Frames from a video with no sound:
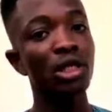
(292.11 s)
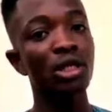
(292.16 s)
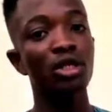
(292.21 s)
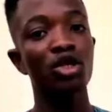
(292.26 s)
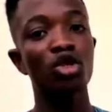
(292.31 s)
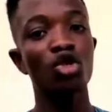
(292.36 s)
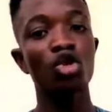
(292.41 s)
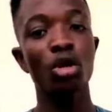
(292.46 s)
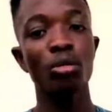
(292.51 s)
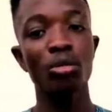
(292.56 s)
is
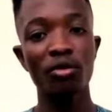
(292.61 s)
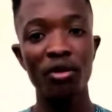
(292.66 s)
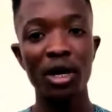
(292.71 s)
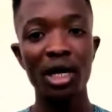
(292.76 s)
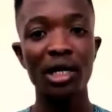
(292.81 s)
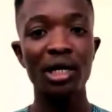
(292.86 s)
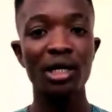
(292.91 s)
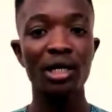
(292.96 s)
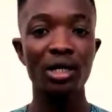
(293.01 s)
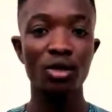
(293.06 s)

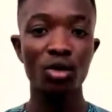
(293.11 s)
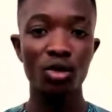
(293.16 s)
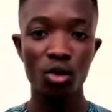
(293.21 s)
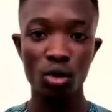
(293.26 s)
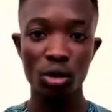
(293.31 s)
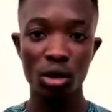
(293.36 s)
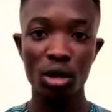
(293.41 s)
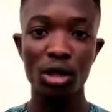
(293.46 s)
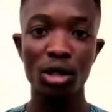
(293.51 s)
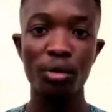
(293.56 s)
subdivided
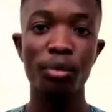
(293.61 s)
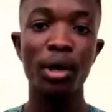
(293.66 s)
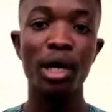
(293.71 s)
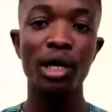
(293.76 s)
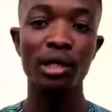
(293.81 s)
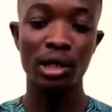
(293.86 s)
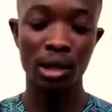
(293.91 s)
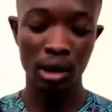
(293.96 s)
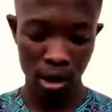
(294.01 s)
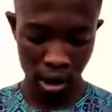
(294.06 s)
into three
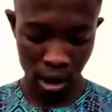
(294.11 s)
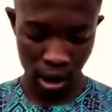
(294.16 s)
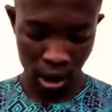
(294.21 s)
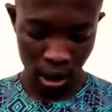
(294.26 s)
parts: